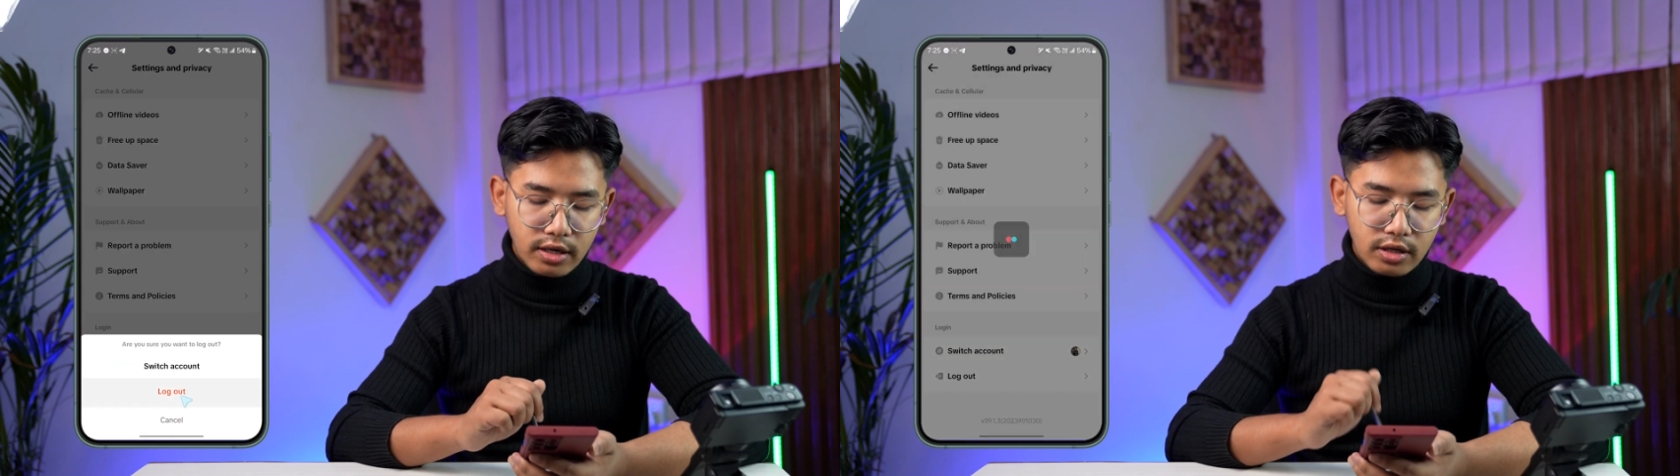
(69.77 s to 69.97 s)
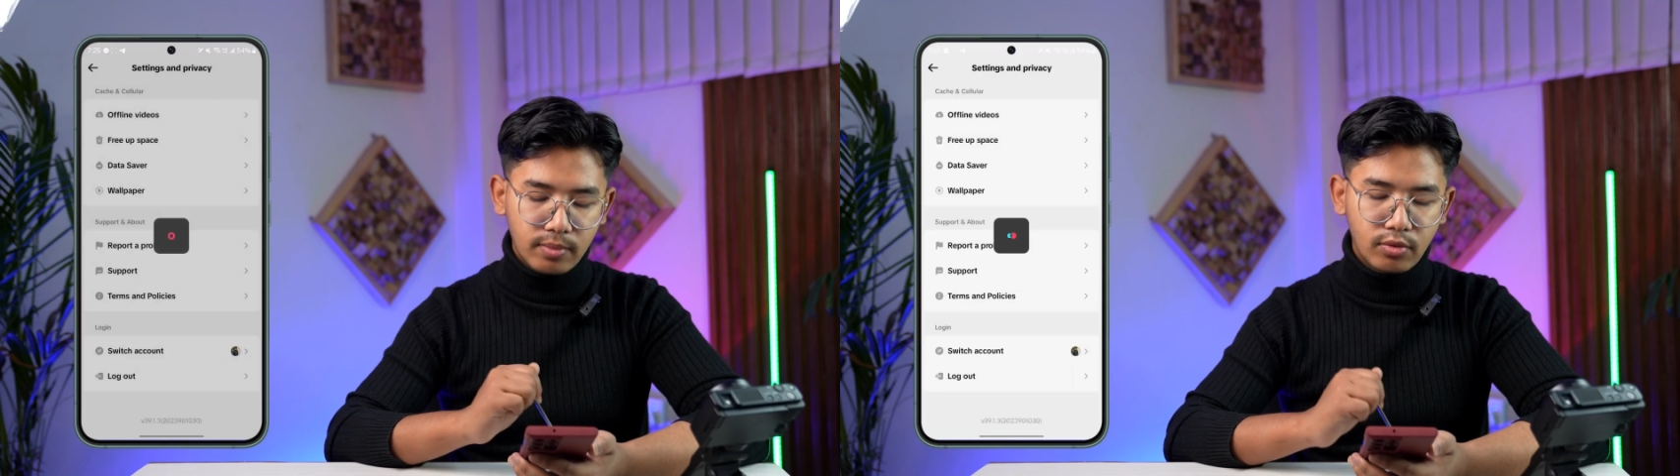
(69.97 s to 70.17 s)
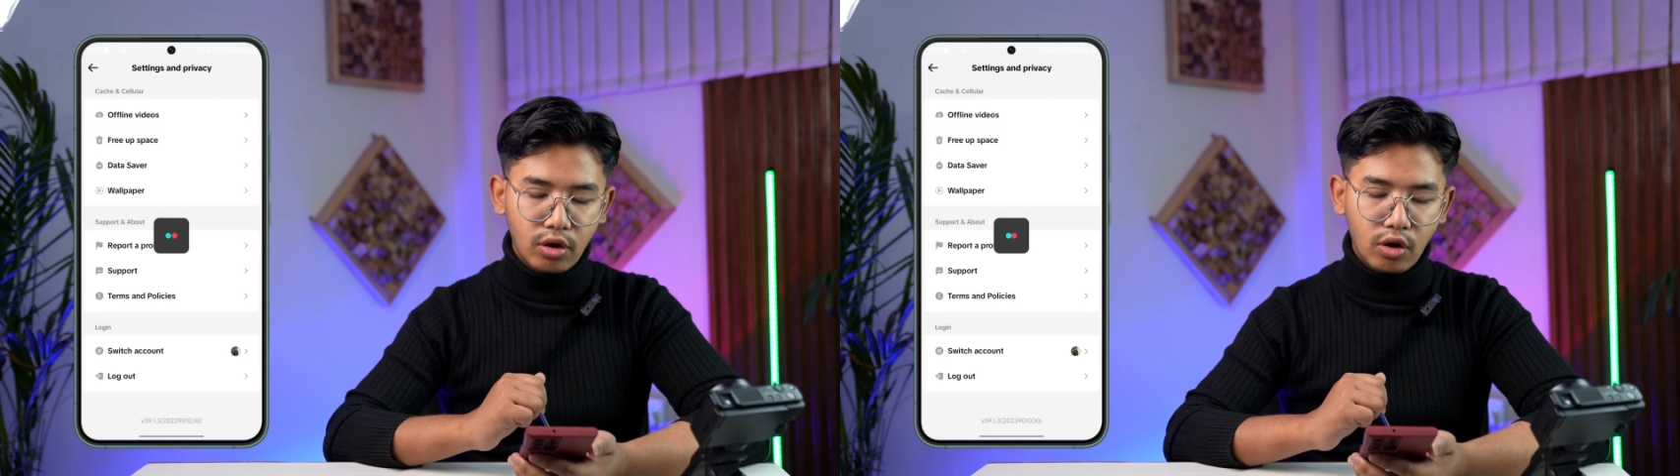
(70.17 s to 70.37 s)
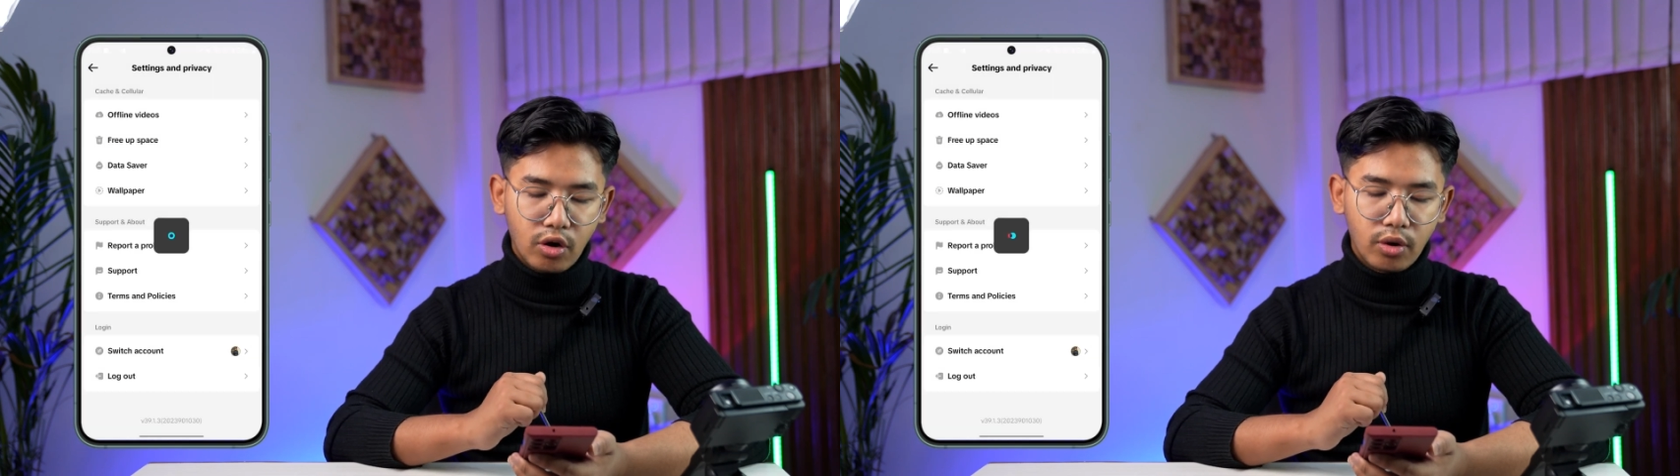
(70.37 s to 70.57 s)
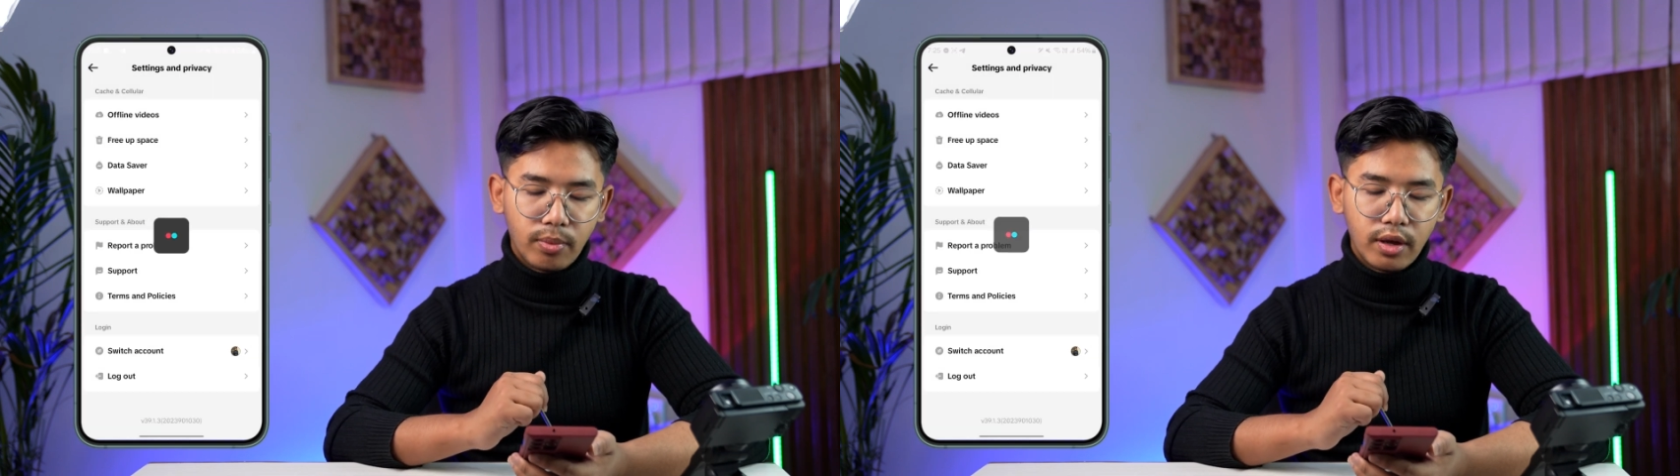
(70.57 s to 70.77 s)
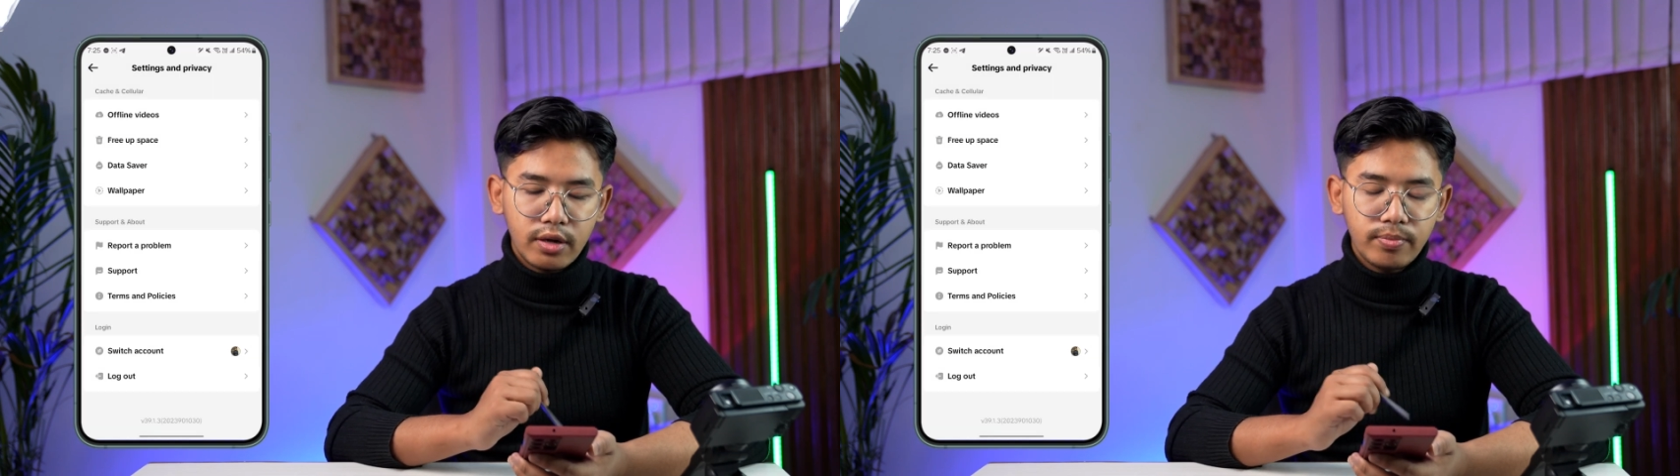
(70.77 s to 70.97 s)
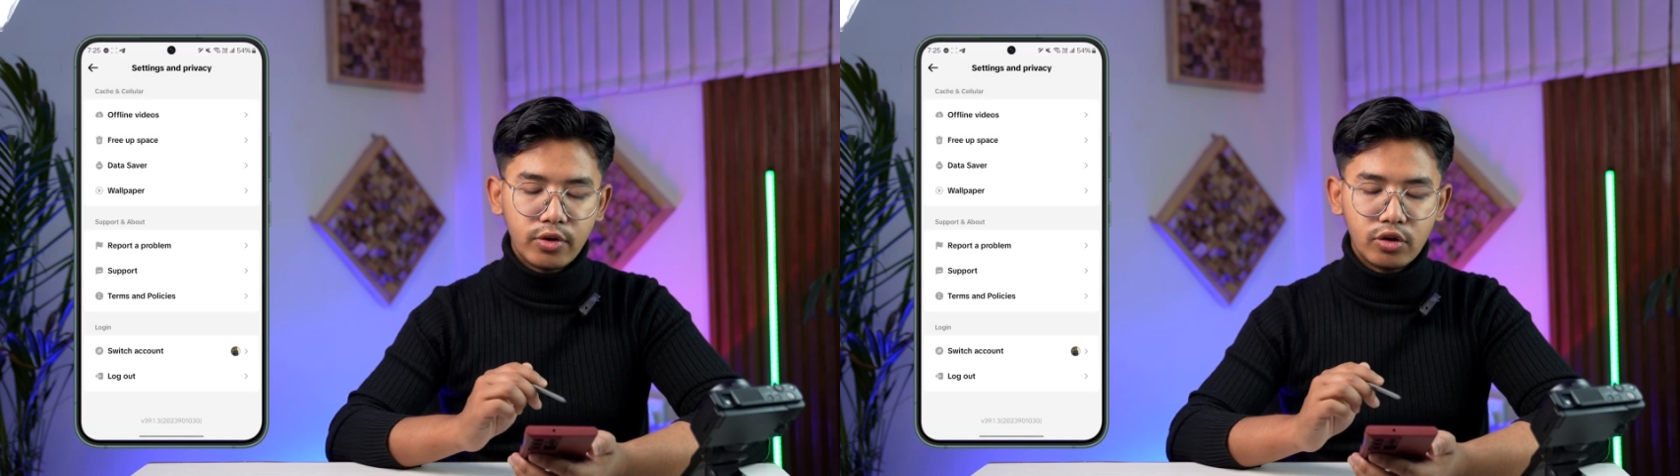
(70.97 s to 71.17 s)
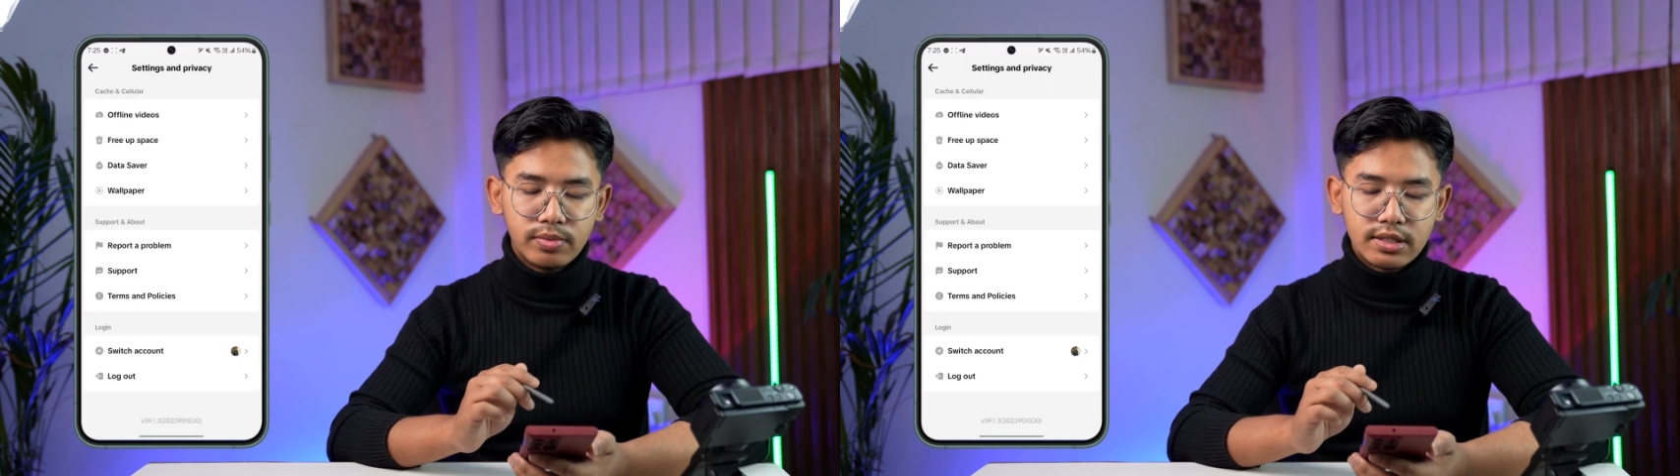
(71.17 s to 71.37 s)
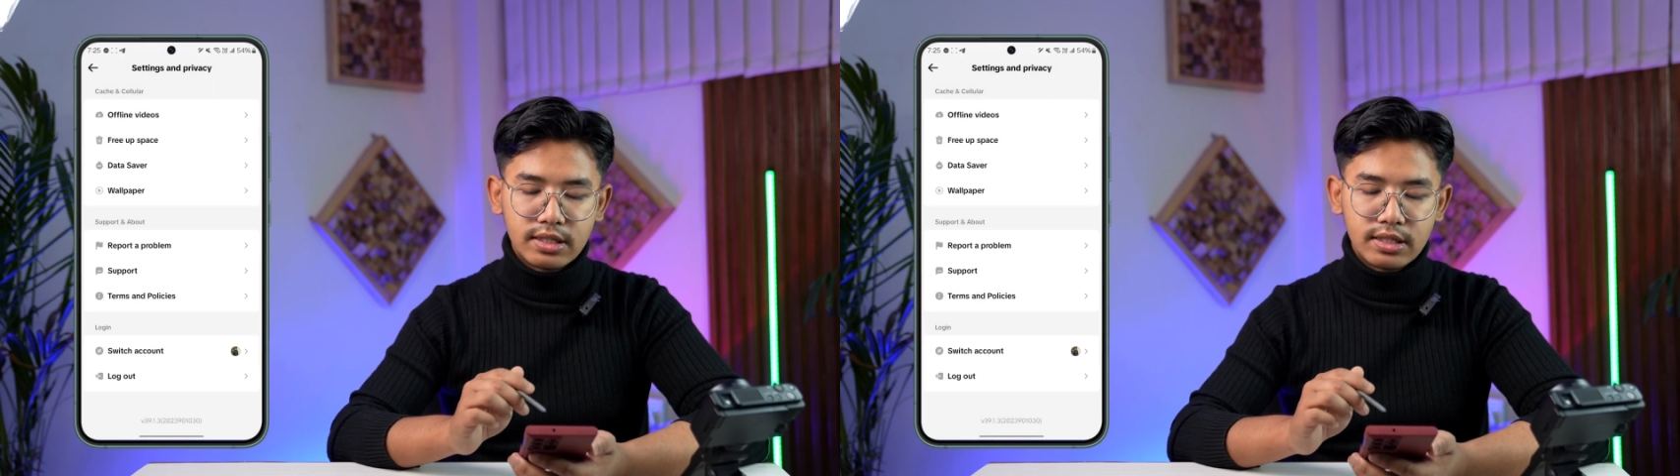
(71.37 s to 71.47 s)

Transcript: and tap the logout button, you will be